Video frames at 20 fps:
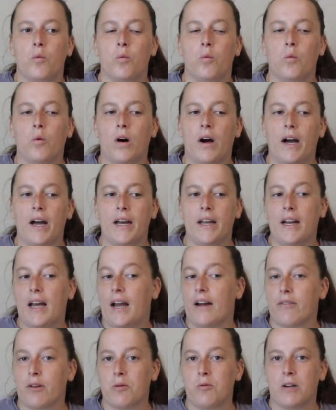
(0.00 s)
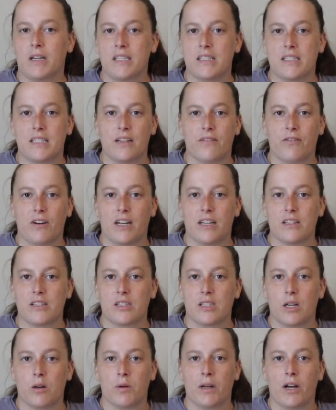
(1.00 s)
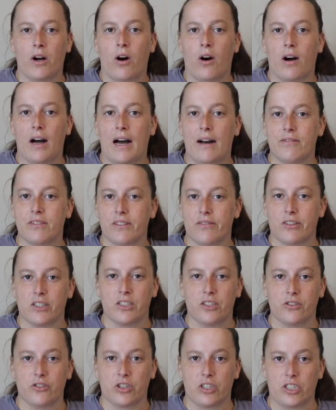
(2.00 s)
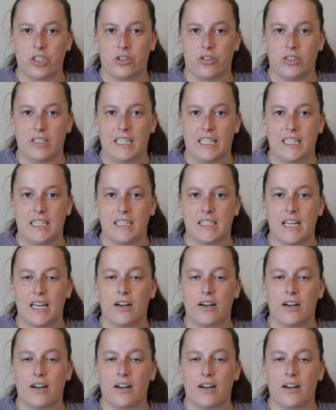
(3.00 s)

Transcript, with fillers: one, everyone is different, so we all have different nutritional needs,